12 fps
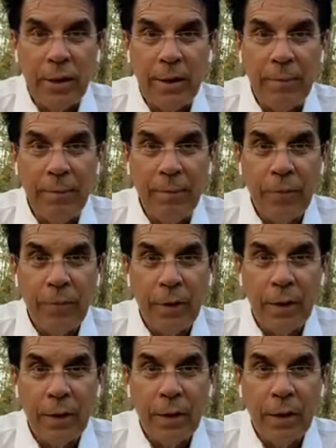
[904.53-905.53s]
around.
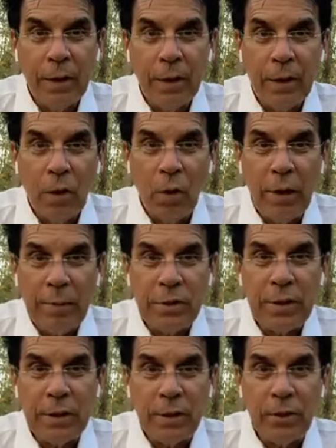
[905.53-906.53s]
Oral
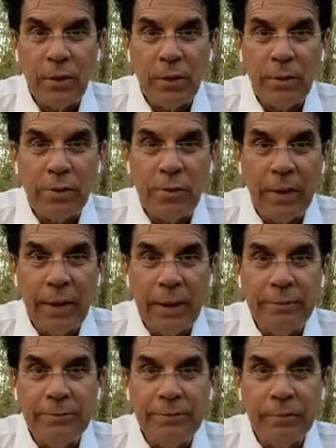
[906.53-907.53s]
Roberts said the Lord goes
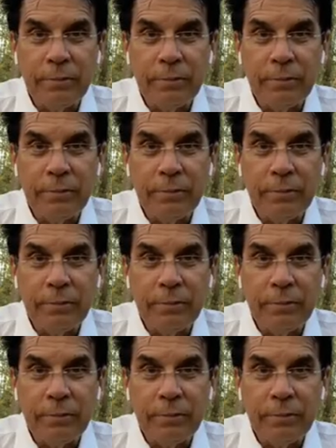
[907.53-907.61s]
right.